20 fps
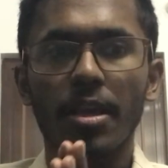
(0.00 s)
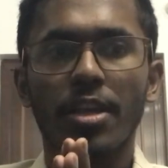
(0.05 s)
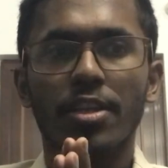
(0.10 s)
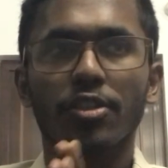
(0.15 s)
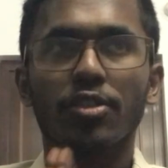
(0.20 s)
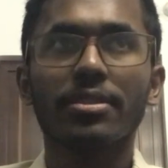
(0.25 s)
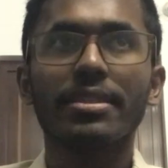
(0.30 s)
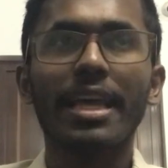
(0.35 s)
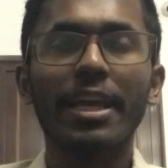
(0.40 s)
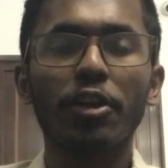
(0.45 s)

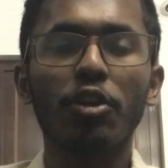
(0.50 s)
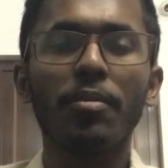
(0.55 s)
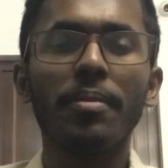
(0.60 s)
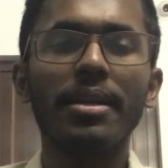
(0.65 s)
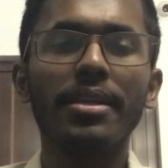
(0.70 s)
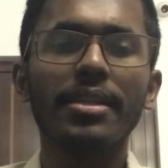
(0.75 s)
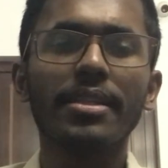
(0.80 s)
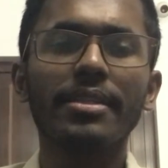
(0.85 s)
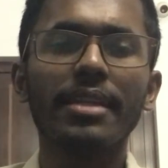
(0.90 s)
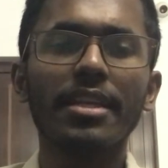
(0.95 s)
So
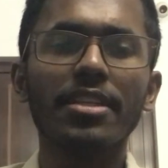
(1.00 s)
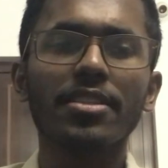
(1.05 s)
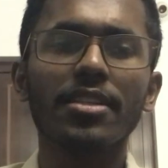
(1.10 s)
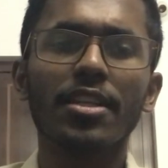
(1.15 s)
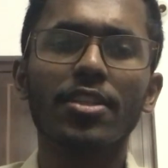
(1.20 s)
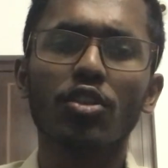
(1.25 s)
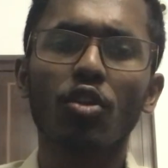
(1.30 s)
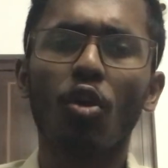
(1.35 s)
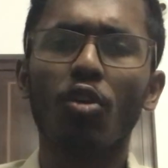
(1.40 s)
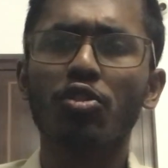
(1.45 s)
psychometric test,
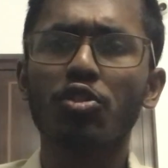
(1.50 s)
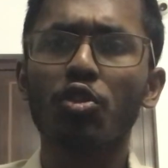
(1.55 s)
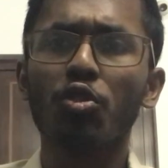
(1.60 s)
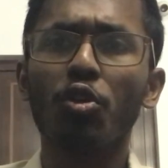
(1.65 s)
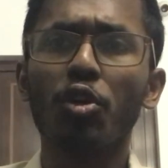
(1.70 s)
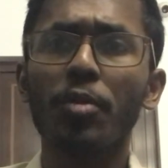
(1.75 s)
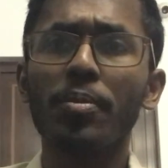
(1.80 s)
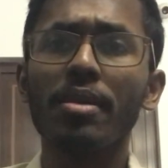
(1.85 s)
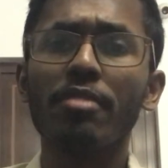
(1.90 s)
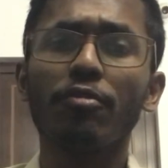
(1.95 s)
it's also
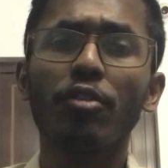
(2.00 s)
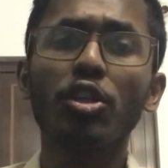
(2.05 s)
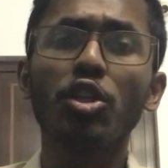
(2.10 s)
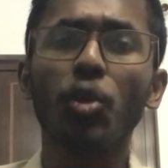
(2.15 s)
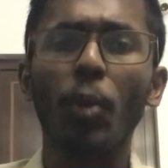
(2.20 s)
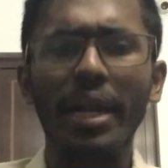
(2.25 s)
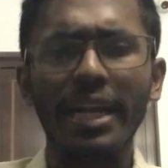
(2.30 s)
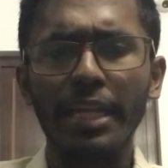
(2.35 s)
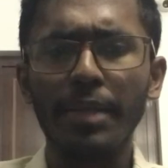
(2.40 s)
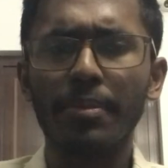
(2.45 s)
going to be for
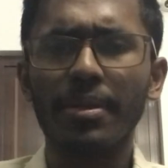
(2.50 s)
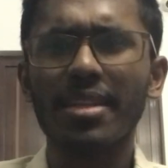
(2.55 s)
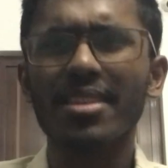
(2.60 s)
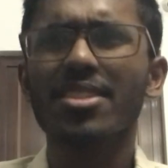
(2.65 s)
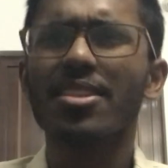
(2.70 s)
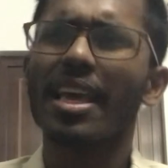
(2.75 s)
20 minutes.